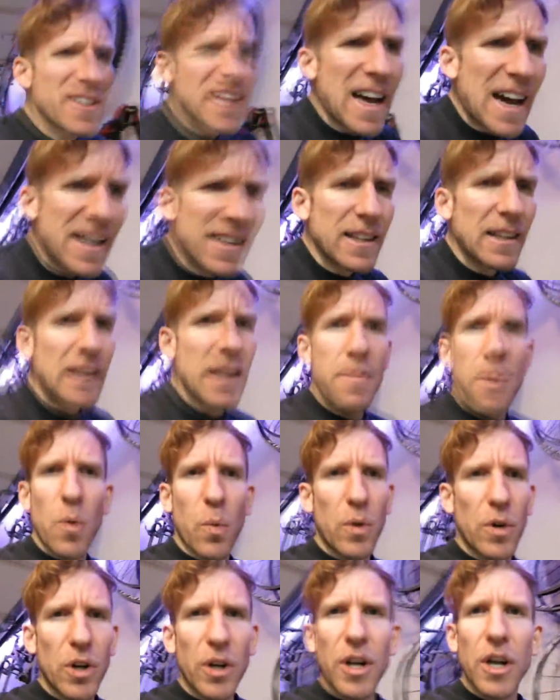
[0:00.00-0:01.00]
Sky's the limit.
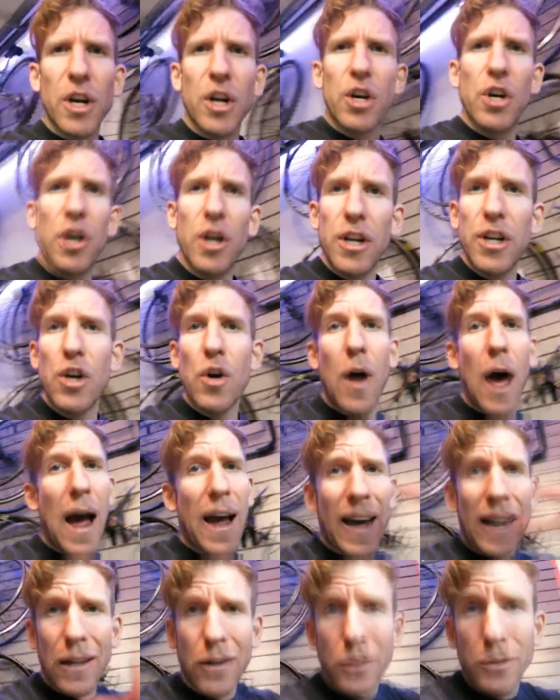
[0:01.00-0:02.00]
We're looking good. You know, I
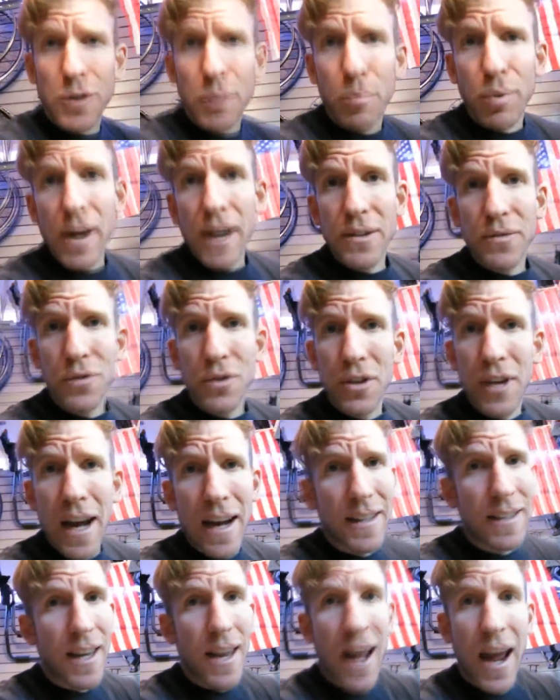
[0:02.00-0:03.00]
got a little surprise for you
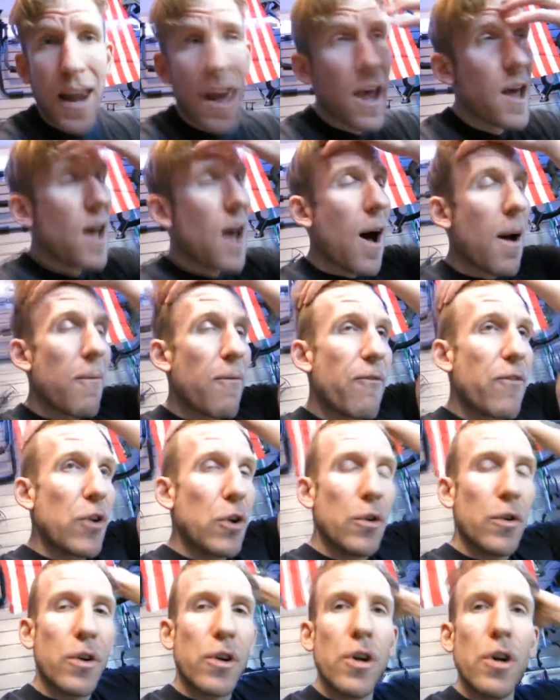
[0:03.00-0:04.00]
guys tonight. I'm
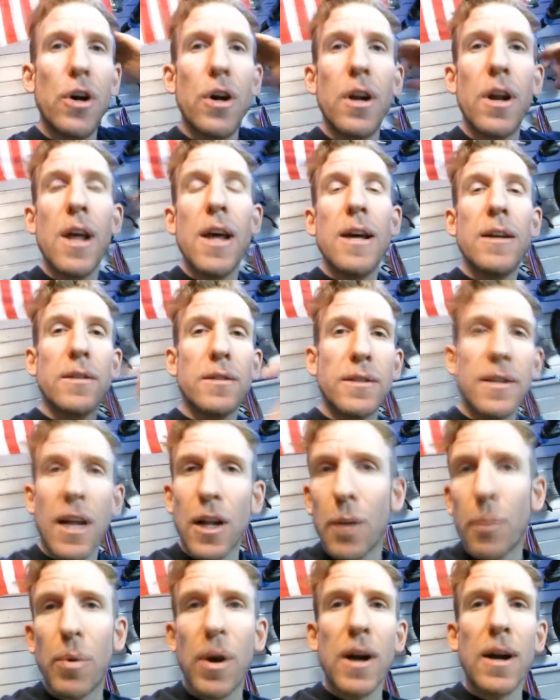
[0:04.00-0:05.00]
feeling good,
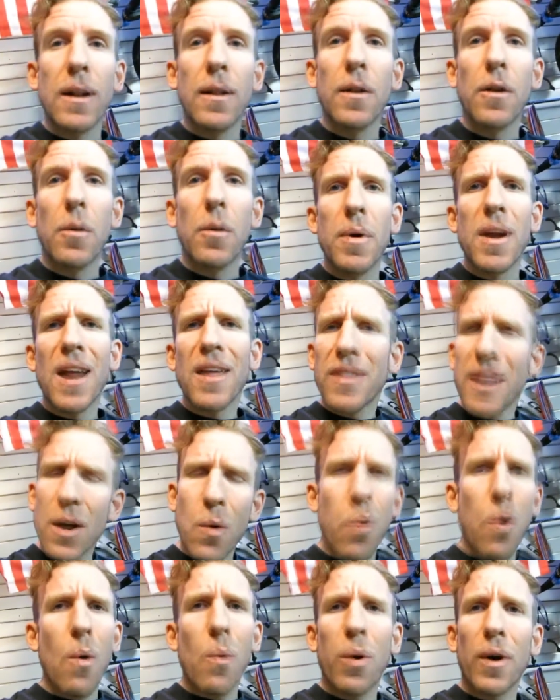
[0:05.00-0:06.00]
celebrating a bit. I think
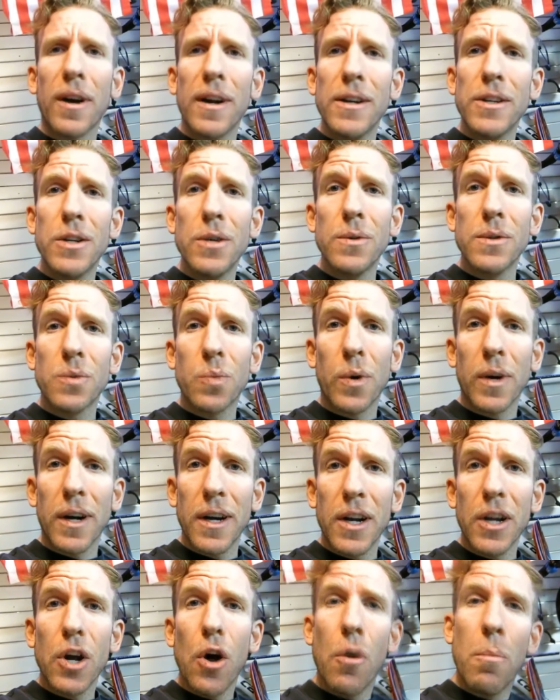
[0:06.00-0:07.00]
what we're gonna do is we're
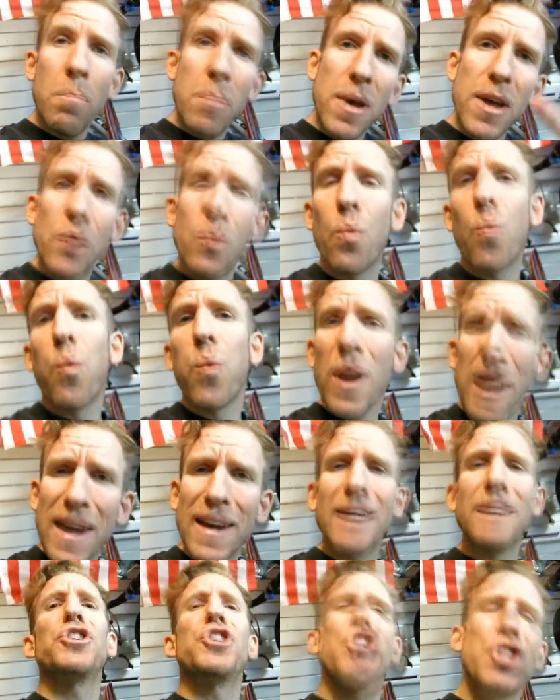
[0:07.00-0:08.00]
gonna go
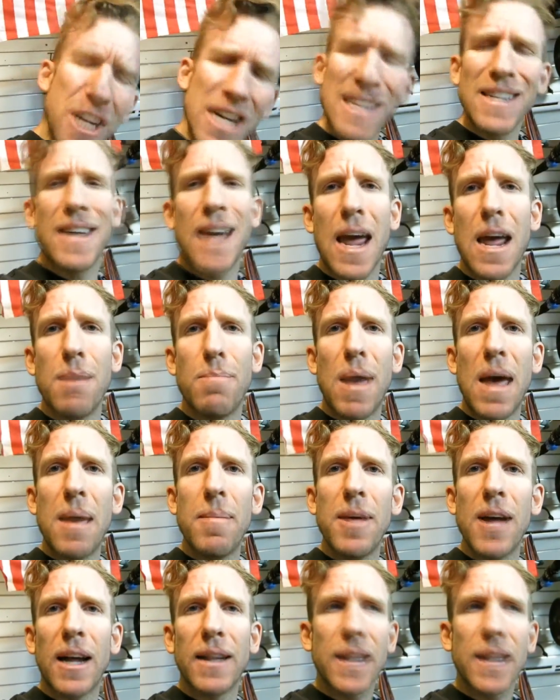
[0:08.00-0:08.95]
midweek cheat day, baby.